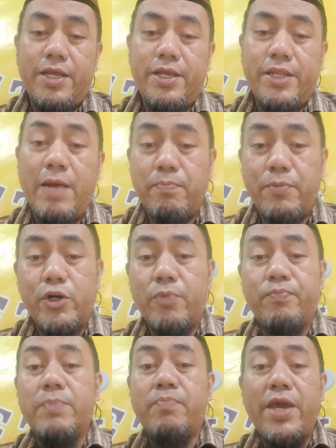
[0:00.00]
number
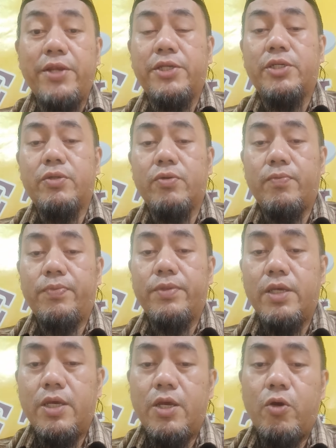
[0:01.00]
of debates
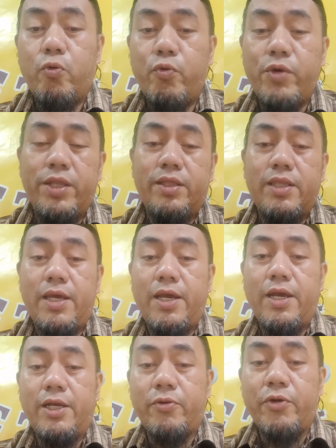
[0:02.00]
with
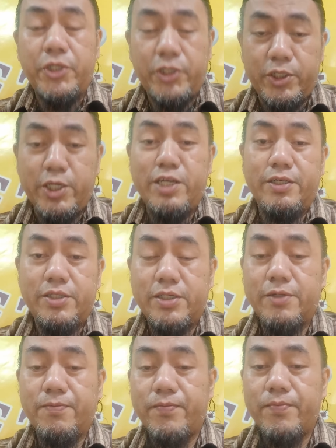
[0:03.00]

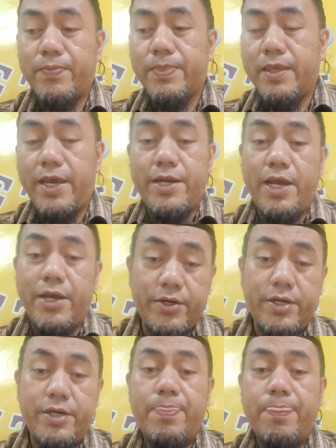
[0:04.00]
Christians and
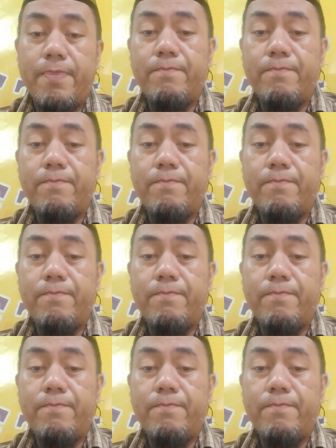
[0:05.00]
other